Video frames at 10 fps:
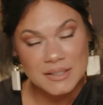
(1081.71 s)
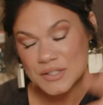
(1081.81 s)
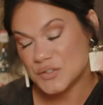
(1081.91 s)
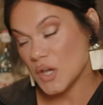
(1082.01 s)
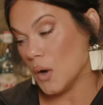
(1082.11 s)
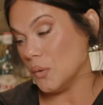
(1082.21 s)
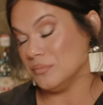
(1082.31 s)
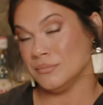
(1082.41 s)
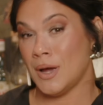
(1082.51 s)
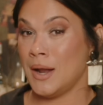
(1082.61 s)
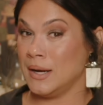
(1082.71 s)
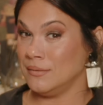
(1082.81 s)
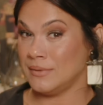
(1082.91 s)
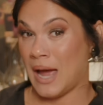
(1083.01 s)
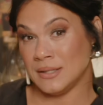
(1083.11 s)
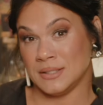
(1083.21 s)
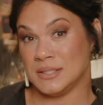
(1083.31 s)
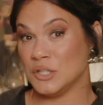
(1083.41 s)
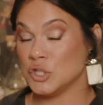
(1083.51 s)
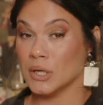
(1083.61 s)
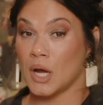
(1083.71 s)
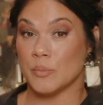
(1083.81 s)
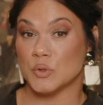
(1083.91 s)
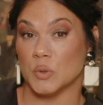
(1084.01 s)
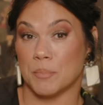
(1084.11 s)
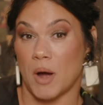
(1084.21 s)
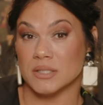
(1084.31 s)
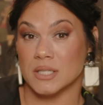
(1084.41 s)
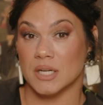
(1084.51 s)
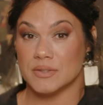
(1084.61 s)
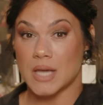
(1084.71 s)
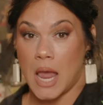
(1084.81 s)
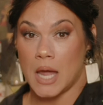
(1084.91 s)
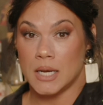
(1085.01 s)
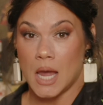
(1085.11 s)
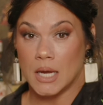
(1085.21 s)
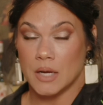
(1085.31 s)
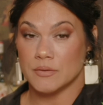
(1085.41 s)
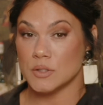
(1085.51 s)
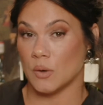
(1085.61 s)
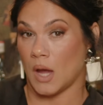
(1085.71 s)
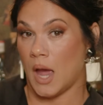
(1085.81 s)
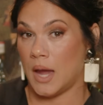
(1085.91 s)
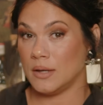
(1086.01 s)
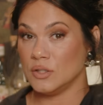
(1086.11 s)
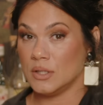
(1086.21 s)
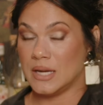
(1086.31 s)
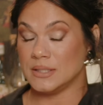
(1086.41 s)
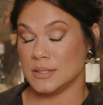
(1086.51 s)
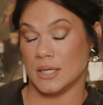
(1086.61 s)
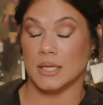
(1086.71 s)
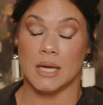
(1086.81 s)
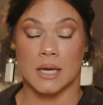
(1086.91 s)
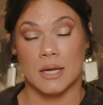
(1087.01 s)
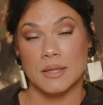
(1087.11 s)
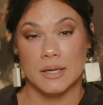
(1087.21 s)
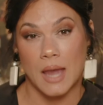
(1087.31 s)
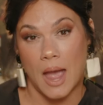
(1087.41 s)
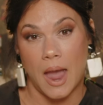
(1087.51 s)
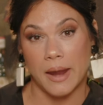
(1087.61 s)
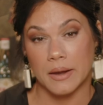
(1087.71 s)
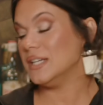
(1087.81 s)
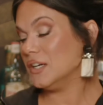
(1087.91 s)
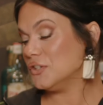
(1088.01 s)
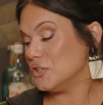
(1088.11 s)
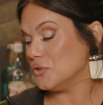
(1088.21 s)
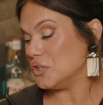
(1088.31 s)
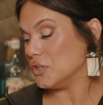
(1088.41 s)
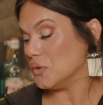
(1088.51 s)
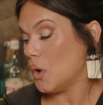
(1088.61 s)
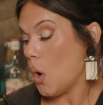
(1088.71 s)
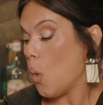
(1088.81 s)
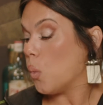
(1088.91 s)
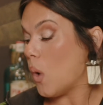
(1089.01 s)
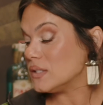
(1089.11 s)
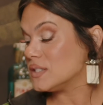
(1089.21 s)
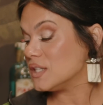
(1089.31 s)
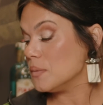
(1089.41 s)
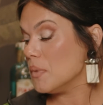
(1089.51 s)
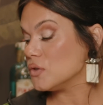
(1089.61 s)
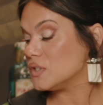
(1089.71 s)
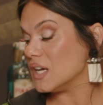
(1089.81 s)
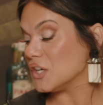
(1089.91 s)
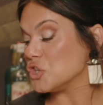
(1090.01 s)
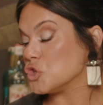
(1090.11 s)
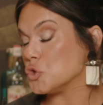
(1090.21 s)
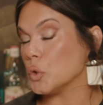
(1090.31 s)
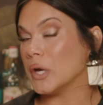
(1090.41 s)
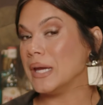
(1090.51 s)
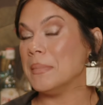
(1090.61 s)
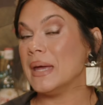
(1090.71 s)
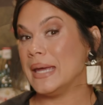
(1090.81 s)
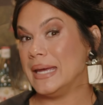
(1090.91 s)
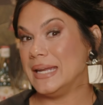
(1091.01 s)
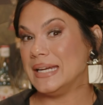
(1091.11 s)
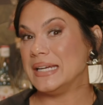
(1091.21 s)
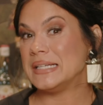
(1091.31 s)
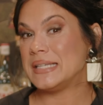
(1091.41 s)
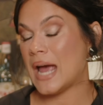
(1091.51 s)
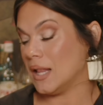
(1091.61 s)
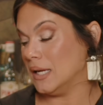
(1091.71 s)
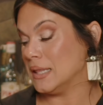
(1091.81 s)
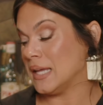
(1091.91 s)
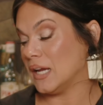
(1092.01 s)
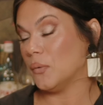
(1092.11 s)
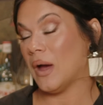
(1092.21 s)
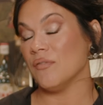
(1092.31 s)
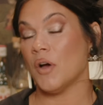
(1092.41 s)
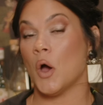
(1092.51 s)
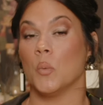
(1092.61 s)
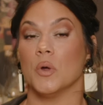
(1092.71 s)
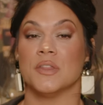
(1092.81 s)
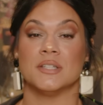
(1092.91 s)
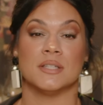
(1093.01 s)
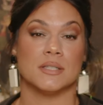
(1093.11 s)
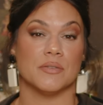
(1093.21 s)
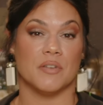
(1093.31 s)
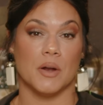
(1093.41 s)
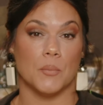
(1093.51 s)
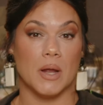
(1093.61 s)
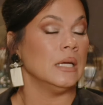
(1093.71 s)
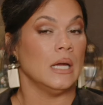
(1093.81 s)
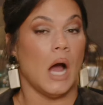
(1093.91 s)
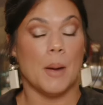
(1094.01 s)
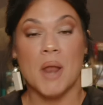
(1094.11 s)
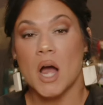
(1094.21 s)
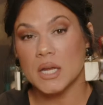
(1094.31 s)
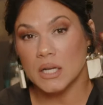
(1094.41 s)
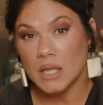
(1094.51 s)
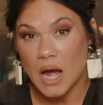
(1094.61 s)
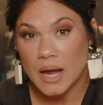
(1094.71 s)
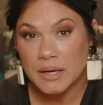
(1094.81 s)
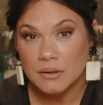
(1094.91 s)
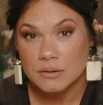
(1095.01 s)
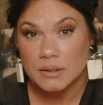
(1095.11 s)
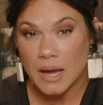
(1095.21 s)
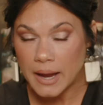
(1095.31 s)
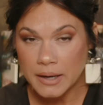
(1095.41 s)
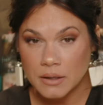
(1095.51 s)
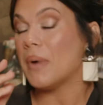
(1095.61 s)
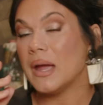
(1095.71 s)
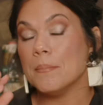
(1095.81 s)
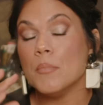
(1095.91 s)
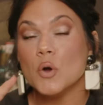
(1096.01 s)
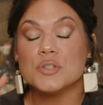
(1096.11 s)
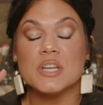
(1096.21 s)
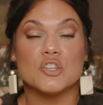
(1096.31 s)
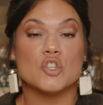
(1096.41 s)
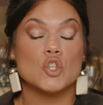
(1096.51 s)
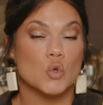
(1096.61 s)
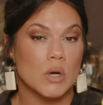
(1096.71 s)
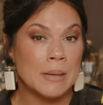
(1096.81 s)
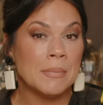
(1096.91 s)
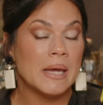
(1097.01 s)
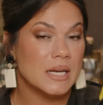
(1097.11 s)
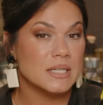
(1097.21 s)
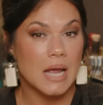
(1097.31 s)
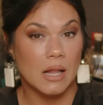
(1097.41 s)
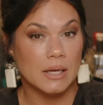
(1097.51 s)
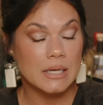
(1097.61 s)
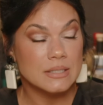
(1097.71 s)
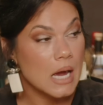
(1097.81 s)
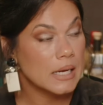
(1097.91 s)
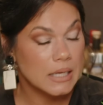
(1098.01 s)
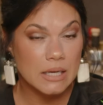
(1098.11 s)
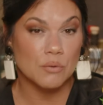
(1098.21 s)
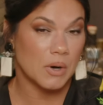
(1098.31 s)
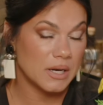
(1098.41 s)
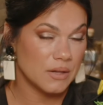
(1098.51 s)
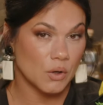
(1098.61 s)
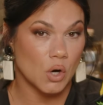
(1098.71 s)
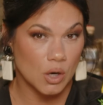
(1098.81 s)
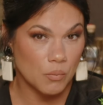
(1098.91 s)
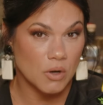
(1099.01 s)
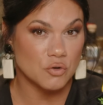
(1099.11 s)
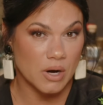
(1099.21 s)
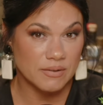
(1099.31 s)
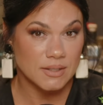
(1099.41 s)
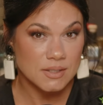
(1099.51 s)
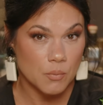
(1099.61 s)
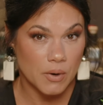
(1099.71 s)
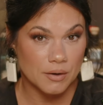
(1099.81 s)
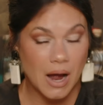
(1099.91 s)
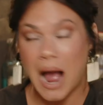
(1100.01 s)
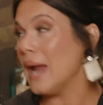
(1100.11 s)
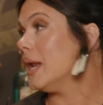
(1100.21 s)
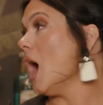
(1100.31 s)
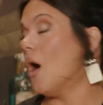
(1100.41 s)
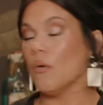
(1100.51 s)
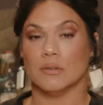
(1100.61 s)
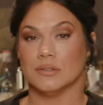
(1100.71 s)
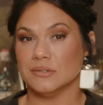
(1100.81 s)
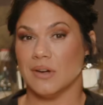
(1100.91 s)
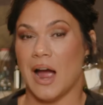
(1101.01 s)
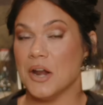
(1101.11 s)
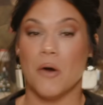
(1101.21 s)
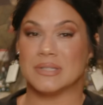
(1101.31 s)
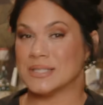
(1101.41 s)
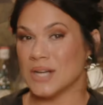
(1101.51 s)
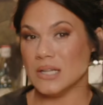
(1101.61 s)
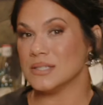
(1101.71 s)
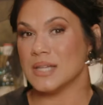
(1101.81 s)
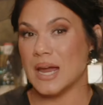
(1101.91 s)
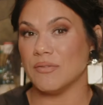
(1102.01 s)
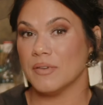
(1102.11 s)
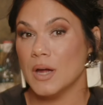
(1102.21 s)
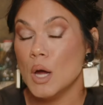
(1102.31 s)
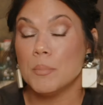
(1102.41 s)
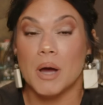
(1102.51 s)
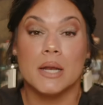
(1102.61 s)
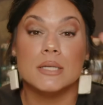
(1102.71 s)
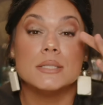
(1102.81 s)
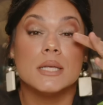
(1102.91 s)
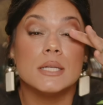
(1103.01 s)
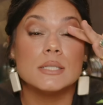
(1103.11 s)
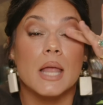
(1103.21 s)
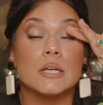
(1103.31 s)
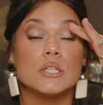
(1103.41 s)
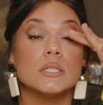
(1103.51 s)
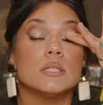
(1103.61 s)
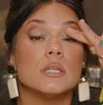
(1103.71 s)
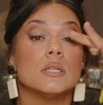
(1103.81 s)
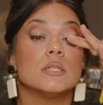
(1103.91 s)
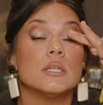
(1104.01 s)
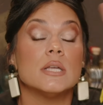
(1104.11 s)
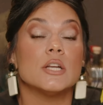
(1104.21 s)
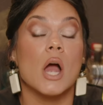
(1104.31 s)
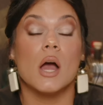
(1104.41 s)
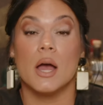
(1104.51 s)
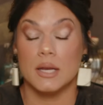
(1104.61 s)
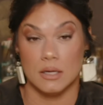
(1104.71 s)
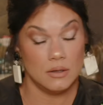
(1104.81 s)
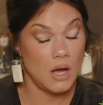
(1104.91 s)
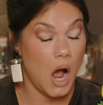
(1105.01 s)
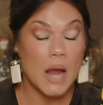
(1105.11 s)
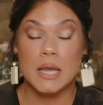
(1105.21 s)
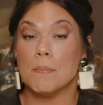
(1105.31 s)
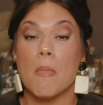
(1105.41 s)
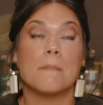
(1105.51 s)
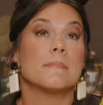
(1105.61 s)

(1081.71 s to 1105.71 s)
So, honey, that decision comes with positives and negatives, okay? It's the yin and the yang. Dear Juju, what's the most extreme hidden talent that you have? Oh, well, this is a fun one. I'm not gonna lie. Okay. My most extreme hidden talent is I can get ready in the car while driving somewhere. I know. I know it's not safe. But honey, see these lashes? See these lashes? Honey, I can